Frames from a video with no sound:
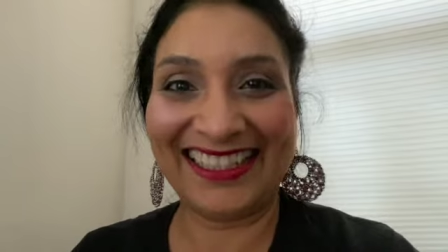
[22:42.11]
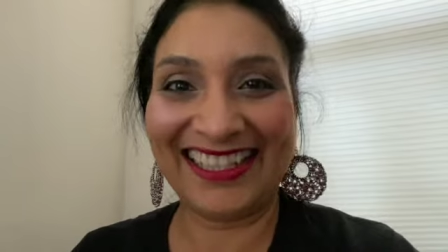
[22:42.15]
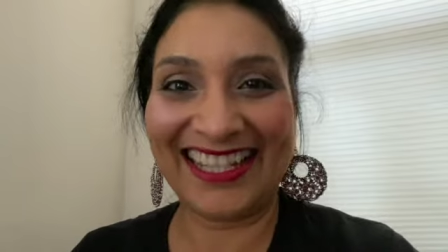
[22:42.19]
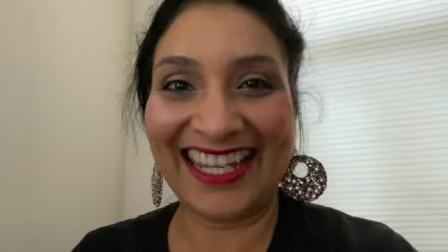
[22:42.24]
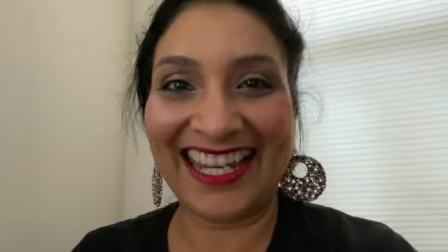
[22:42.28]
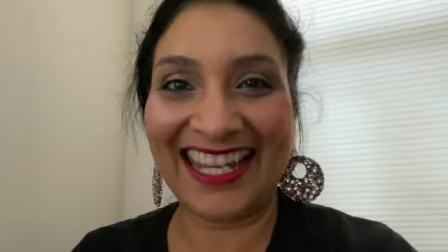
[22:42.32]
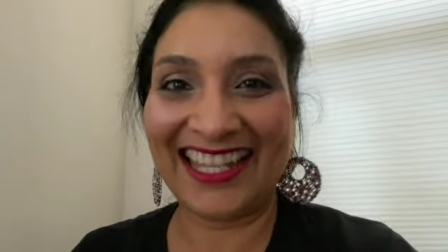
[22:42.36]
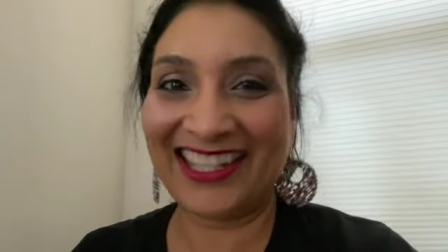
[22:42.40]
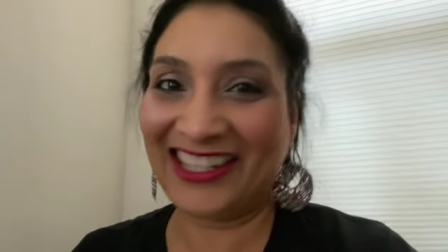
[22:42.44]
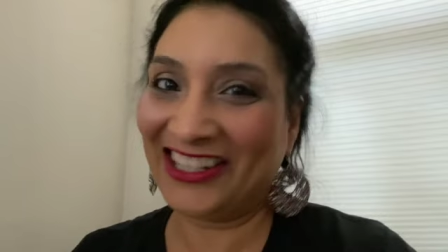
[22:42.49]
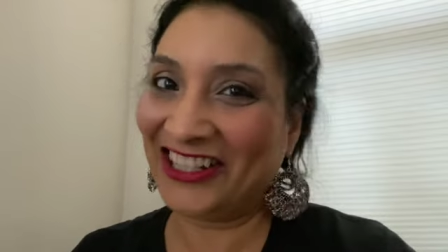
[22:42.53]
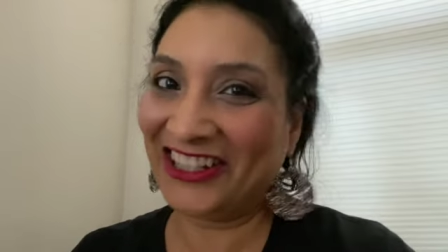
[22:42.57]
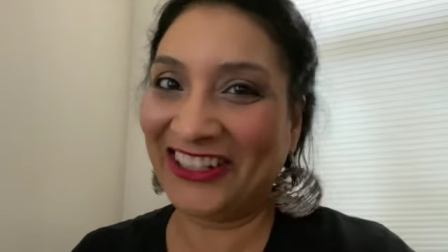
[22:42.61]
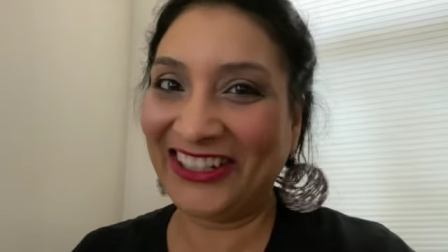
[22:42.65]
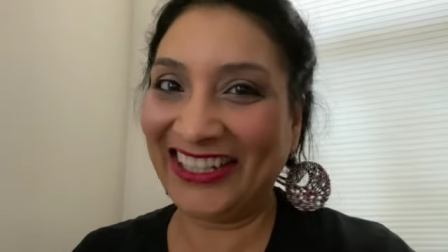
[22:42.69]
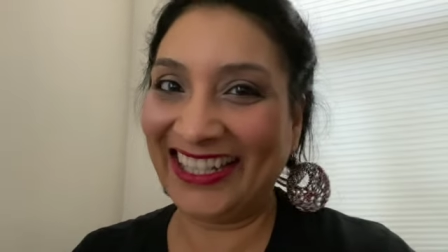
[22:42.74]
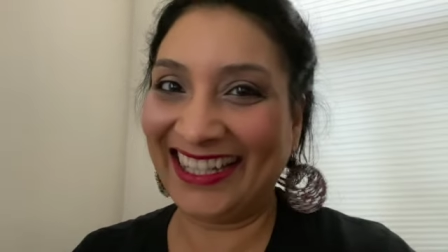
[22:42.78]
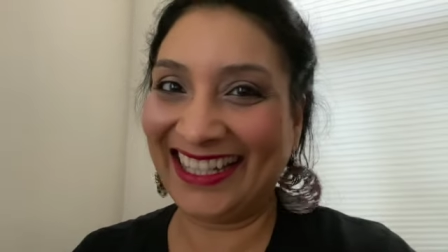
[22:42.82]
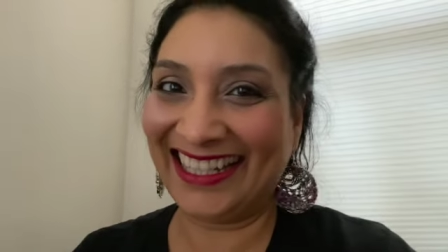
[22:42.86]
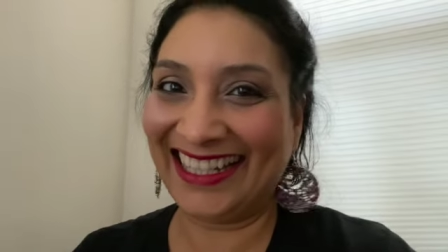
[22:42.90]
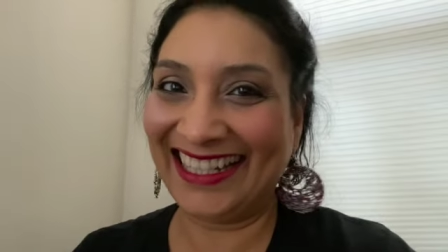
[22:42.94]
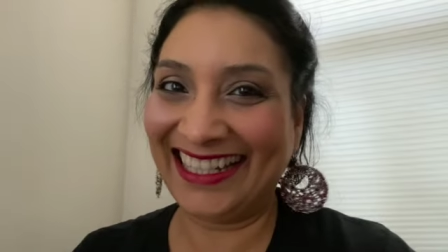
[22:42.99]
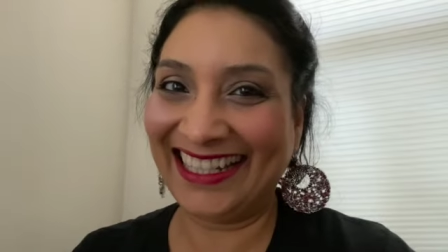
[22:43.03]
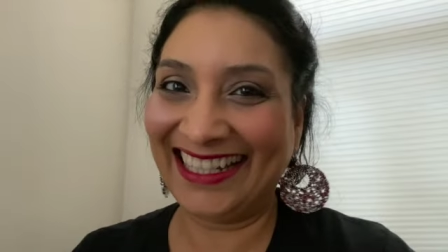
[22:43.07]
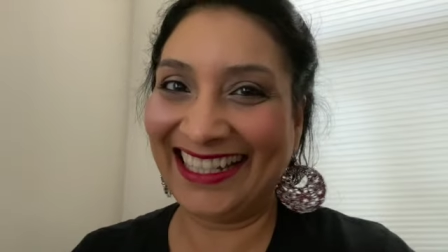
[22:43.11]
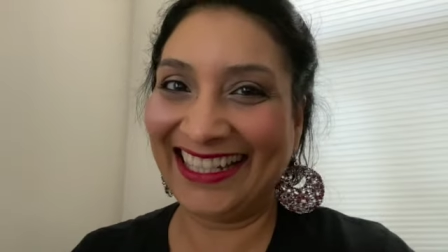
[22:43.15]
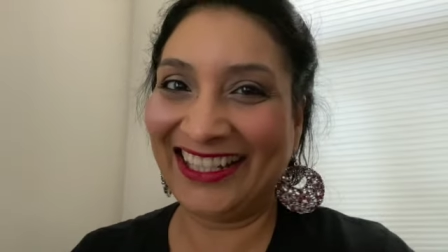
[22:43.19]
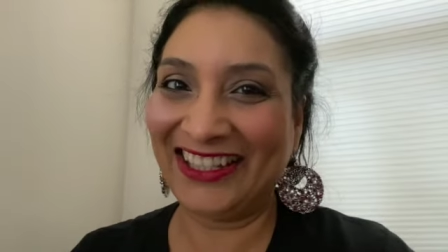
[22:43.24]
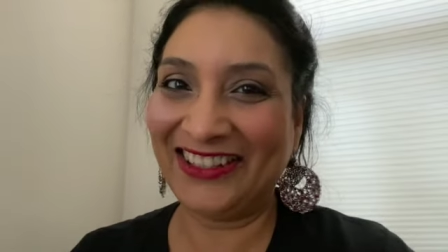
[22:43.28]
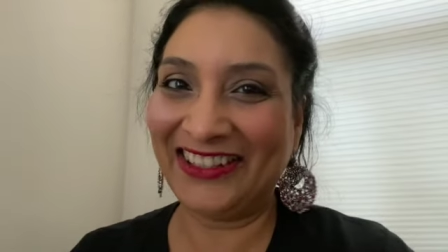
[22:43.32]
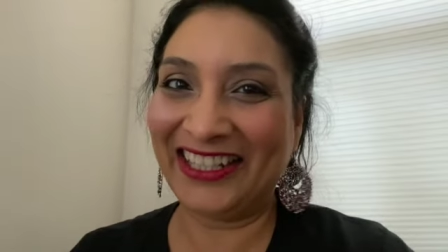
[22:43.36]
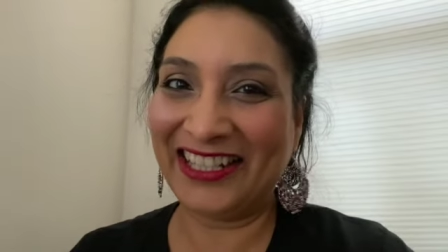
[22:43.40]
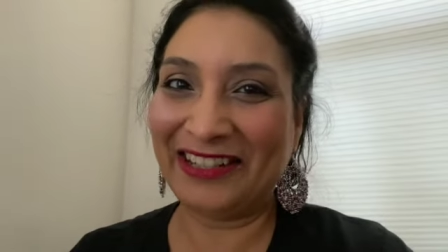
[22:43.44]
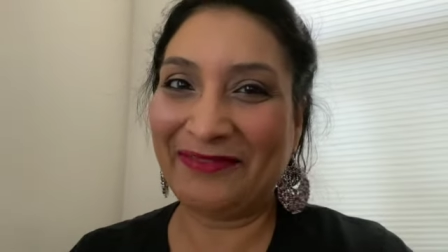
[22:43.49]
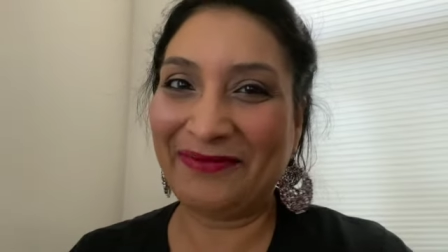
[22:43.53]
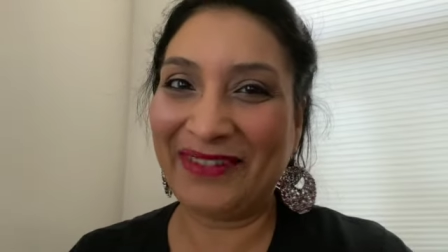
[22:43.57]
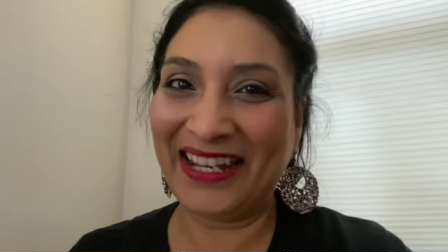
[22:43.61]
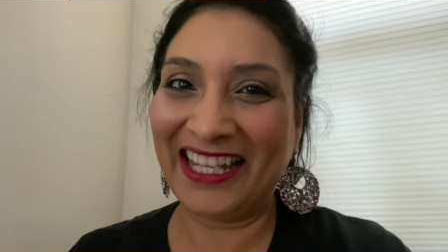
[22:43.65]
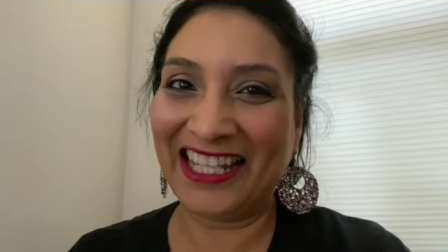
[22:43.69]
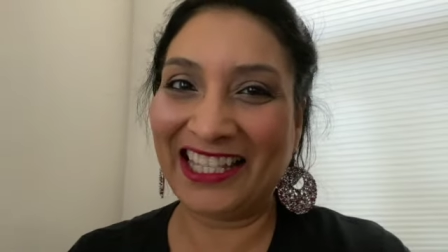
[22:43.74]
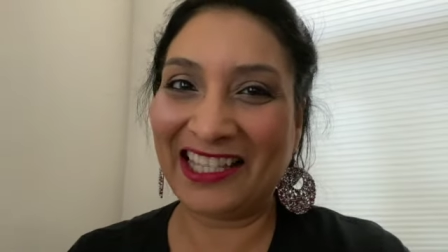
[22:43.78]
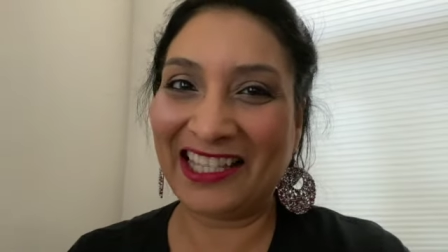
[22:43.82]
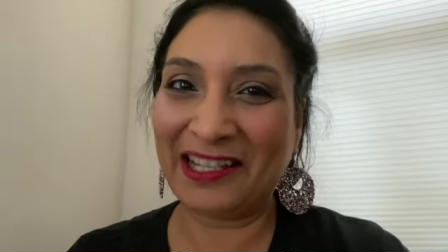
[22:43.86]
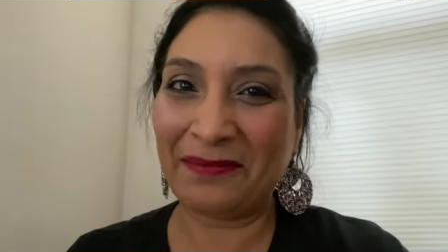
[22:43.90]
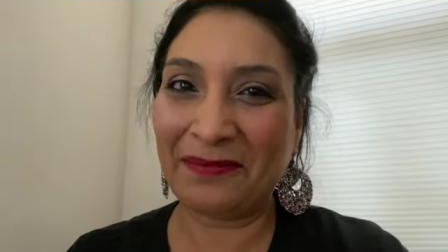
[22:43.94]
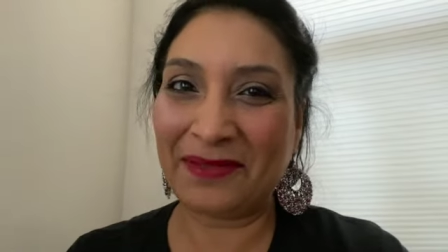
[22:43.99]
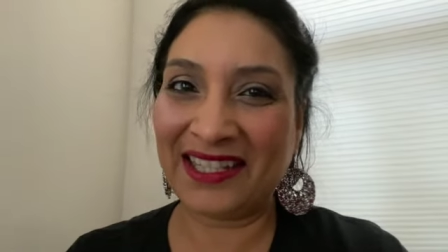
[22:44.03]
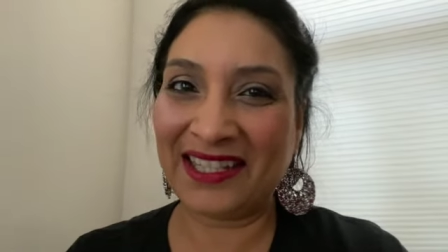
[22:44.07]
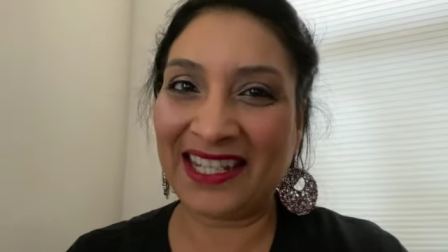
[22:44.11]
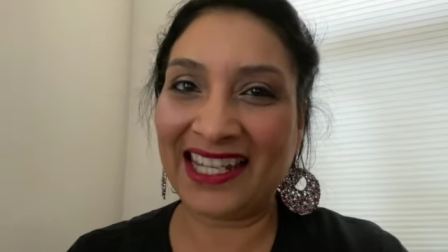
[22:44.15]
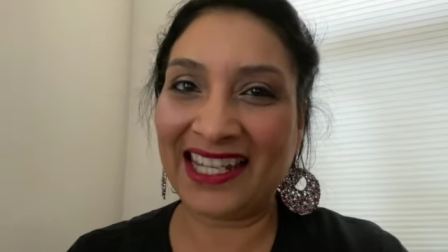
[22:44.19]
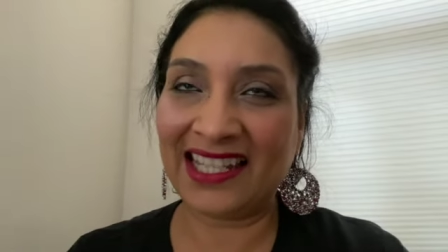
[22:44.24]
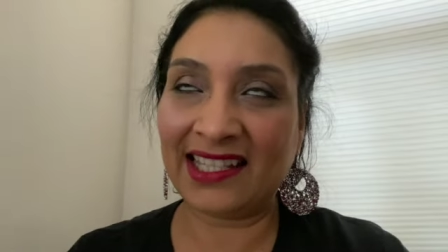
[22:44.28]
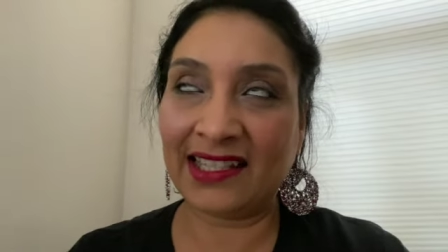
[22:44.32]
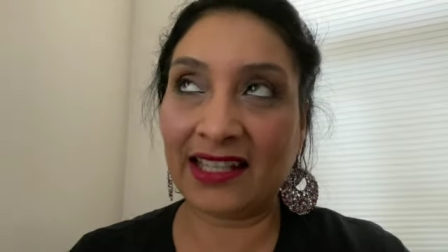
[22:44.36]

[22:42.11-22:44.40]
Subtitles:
It's a good thing. You can mix lipsticks,